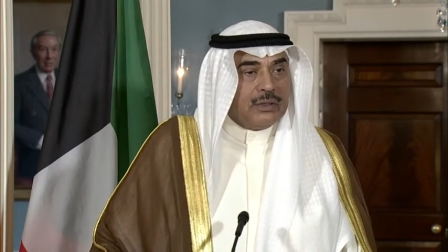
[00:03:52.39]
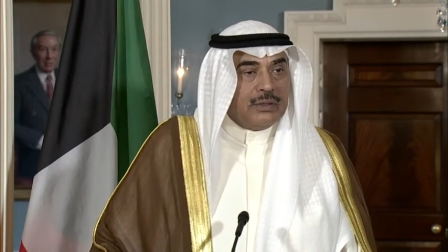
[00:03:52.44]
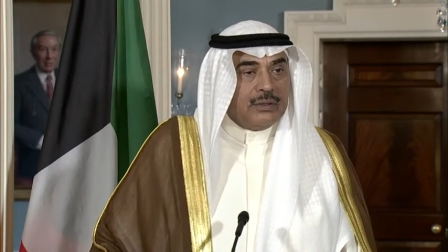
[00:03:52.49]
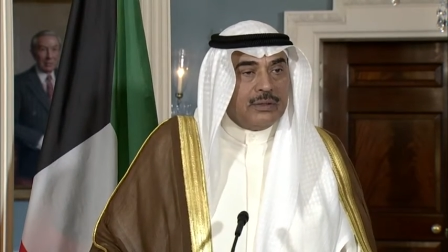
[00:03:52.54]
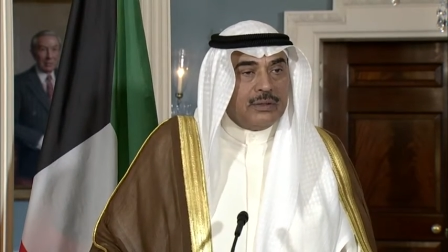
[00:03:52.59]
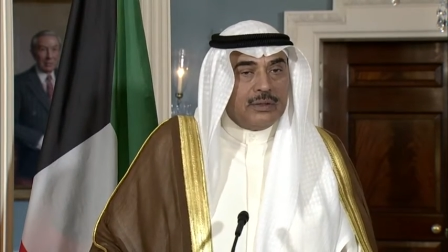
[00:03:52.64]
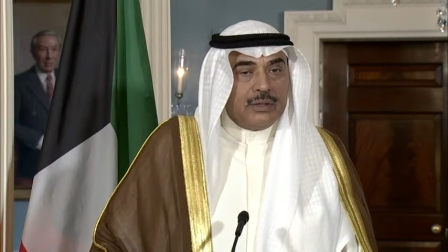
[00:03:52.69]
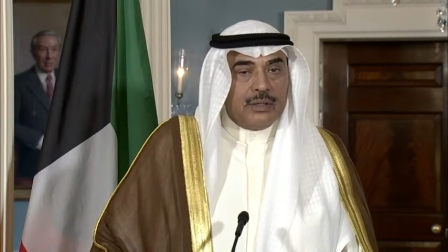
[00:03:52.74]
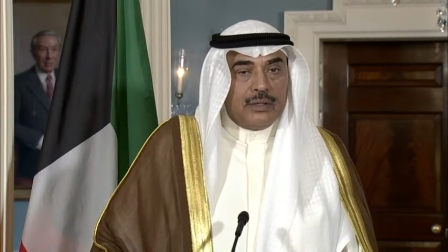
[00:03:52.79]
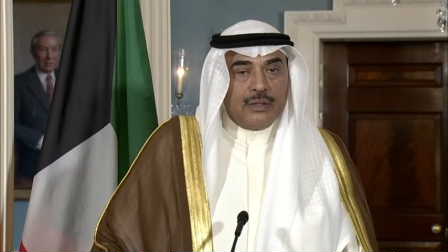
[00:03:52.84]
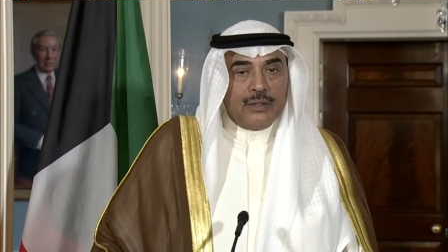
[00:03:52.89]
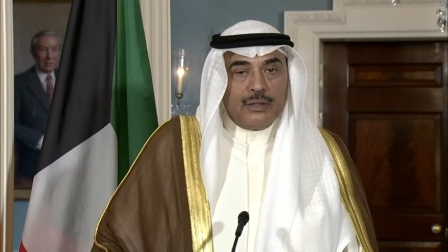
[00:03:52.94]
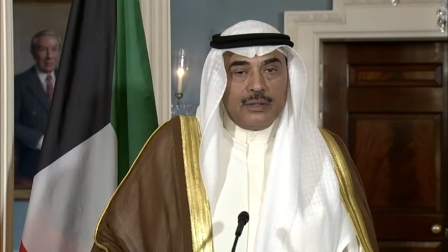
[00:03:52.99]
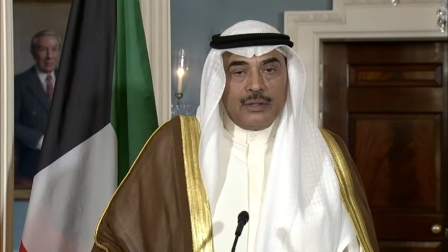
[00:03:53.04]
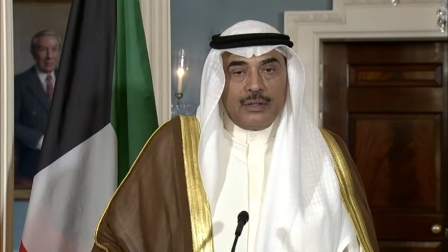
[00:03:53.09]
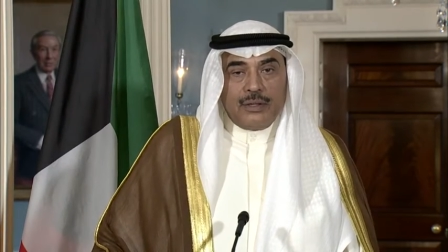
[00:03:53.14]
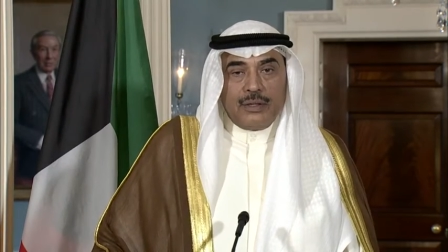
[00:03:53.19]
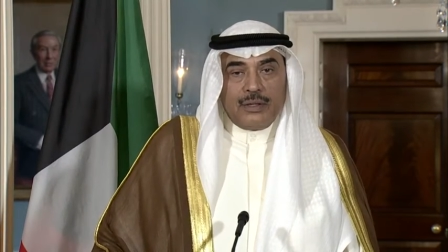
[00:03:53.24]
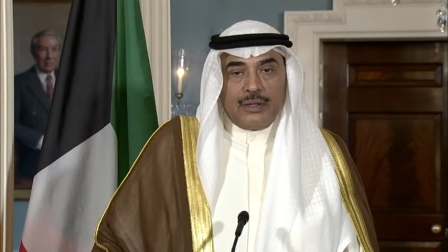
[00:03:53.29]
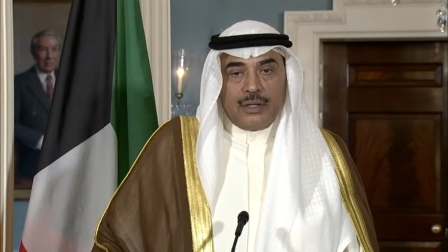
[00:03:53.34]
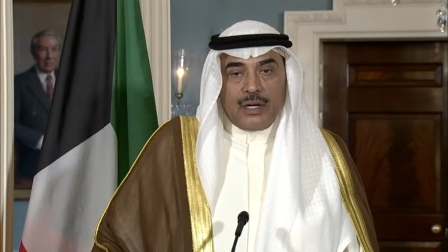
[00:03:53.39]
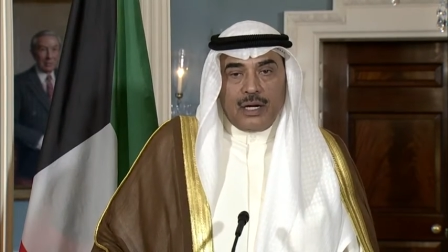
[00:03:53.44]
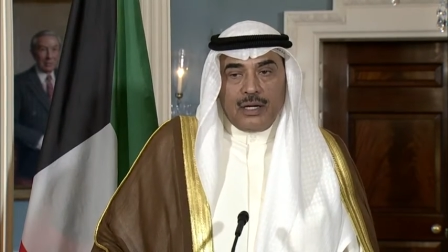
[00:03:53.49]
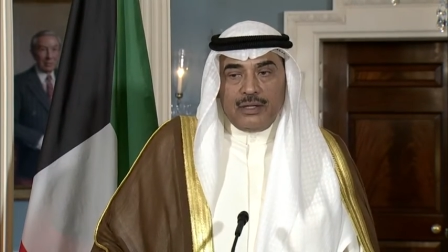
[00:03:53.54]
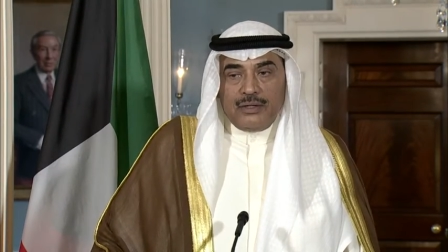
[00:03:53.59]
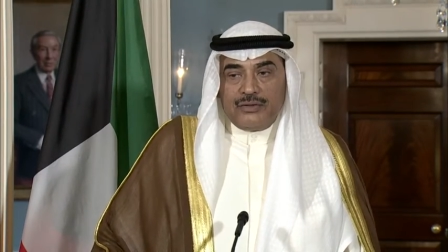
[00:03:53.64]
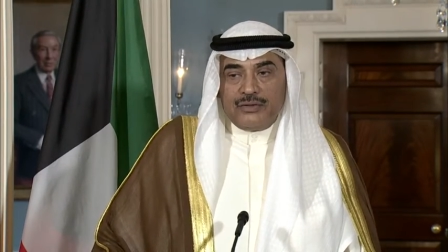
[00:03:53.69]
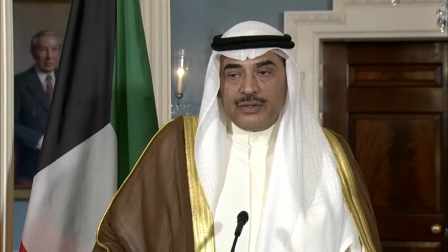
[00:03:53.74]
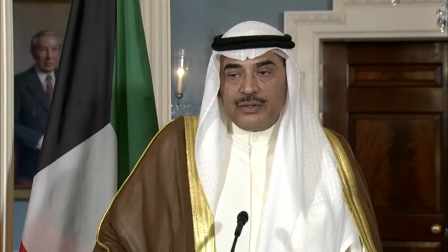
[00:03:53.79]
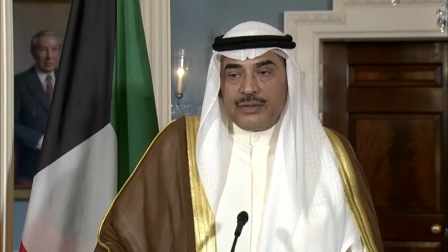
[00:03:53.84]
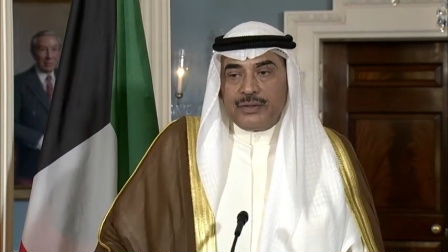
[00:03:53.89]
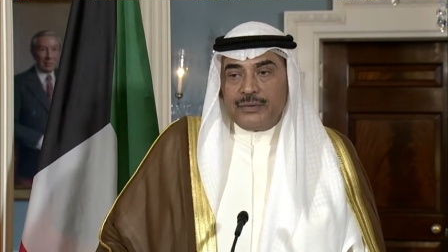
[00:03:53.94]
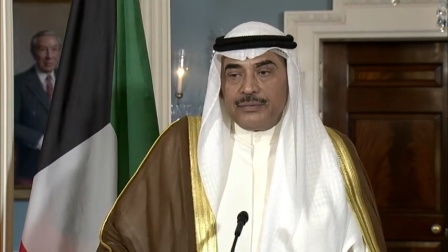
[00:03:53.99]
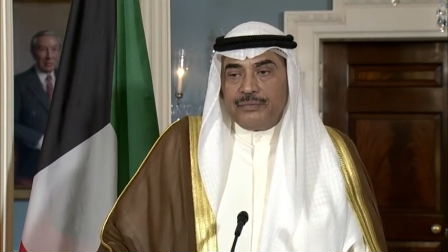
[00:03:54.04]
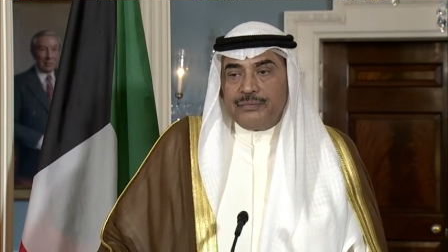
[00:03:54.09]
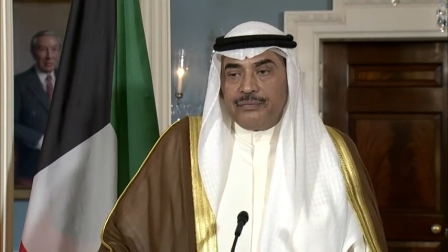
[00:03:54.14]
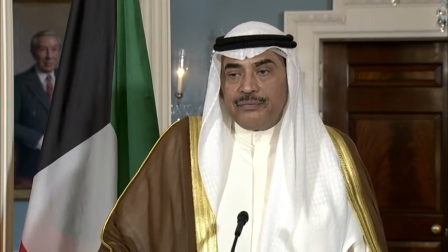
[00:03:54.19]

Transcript: and culture.